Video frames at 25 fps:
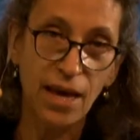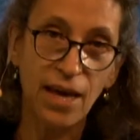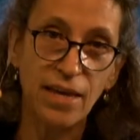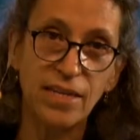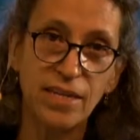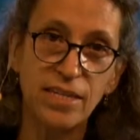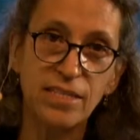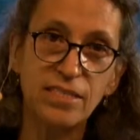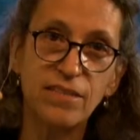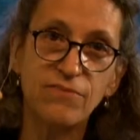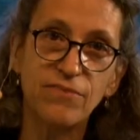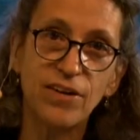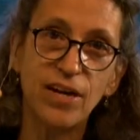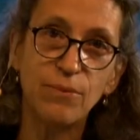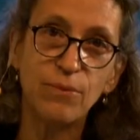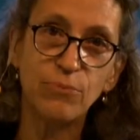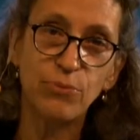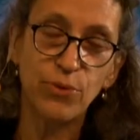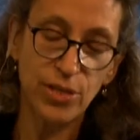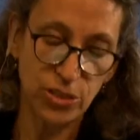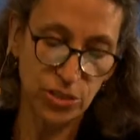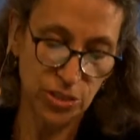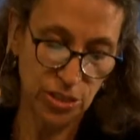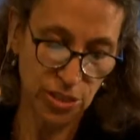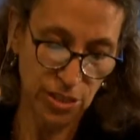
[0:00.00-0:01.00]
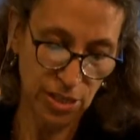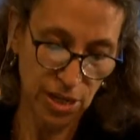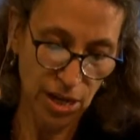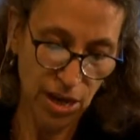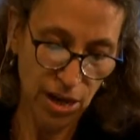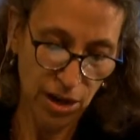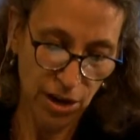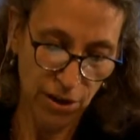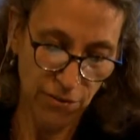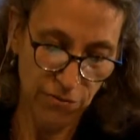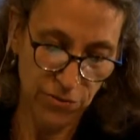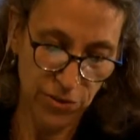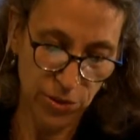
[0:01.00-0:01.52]
and as the vibration
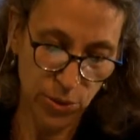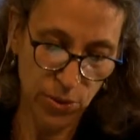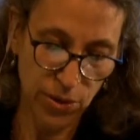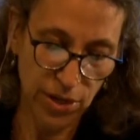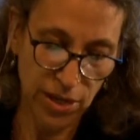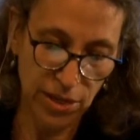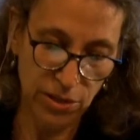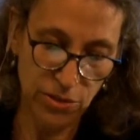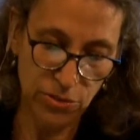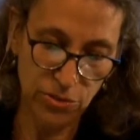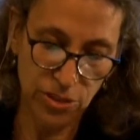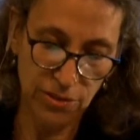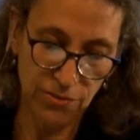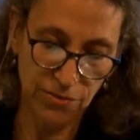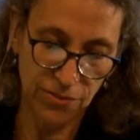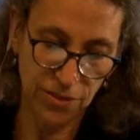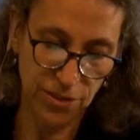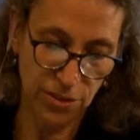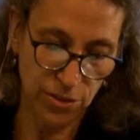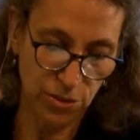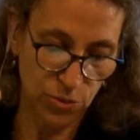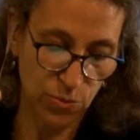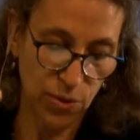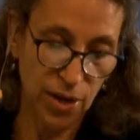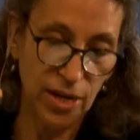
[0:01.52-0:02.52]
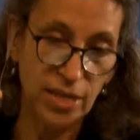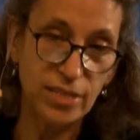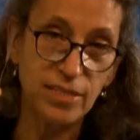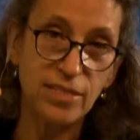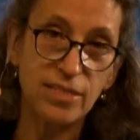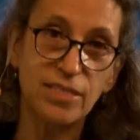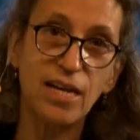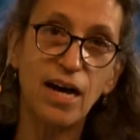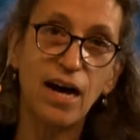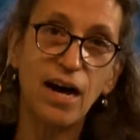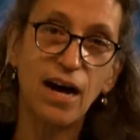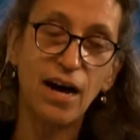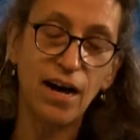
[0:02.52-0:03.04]
of your energy field
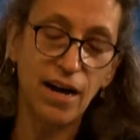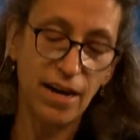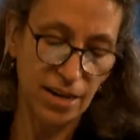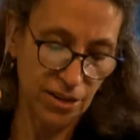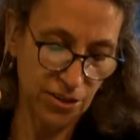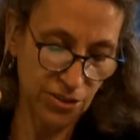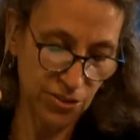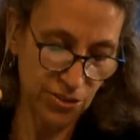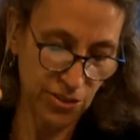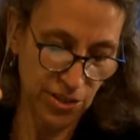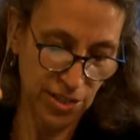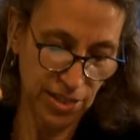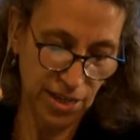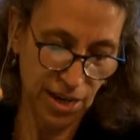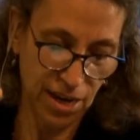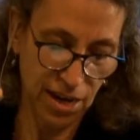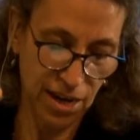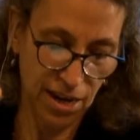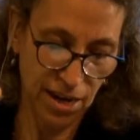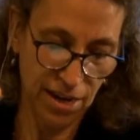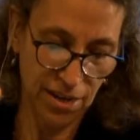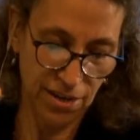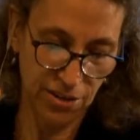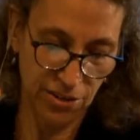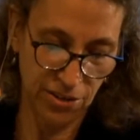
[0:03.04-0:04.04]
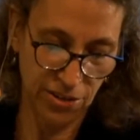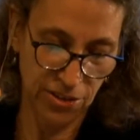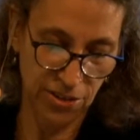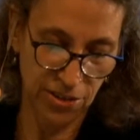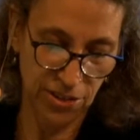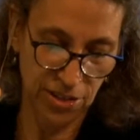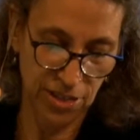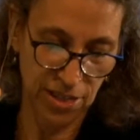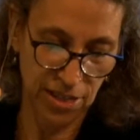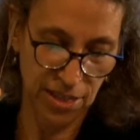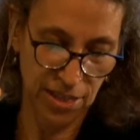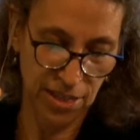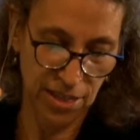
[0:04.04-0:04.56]
rises higher and higher,
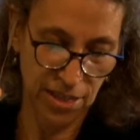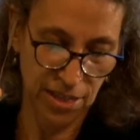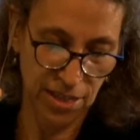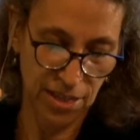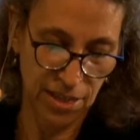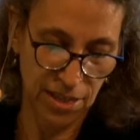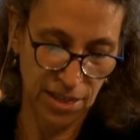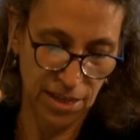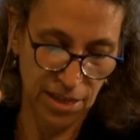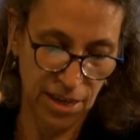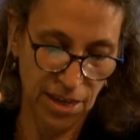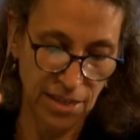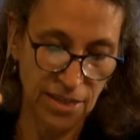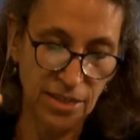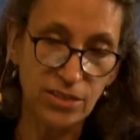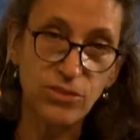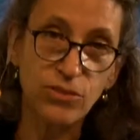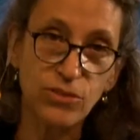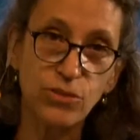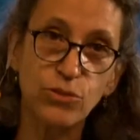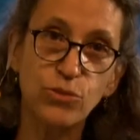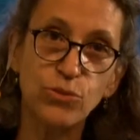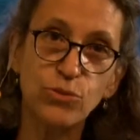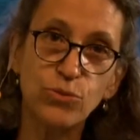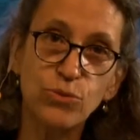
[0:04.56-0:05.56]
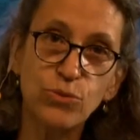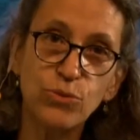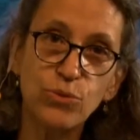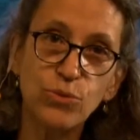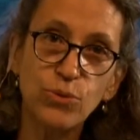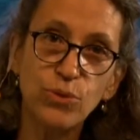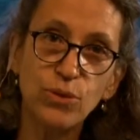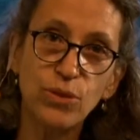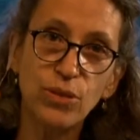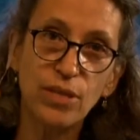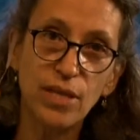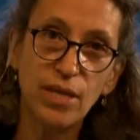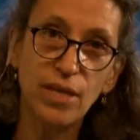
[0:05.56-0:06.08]
and as the
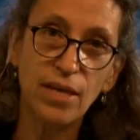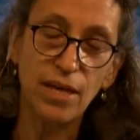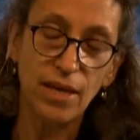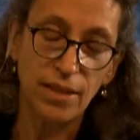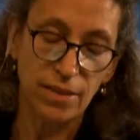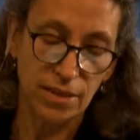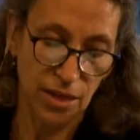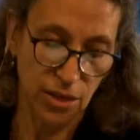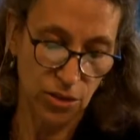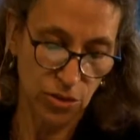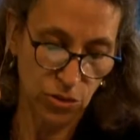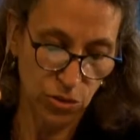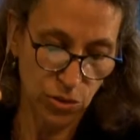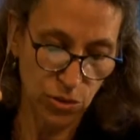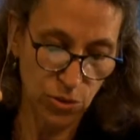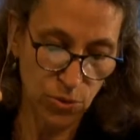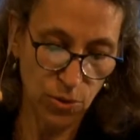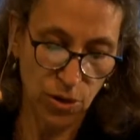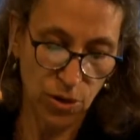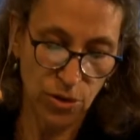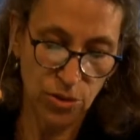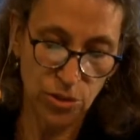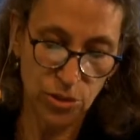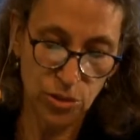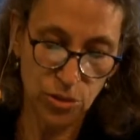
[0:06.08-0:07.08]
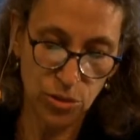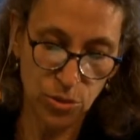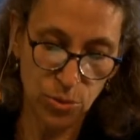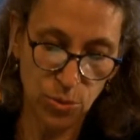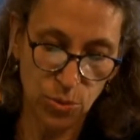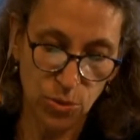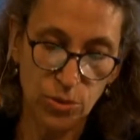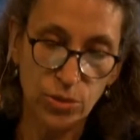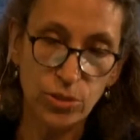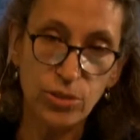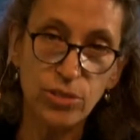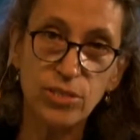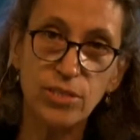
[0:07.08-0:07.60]
truth that you are
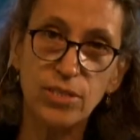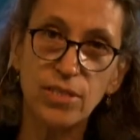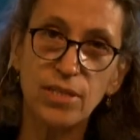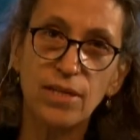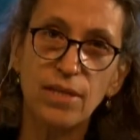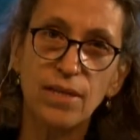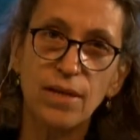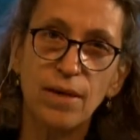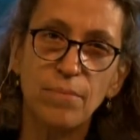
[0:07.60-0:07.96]
sourced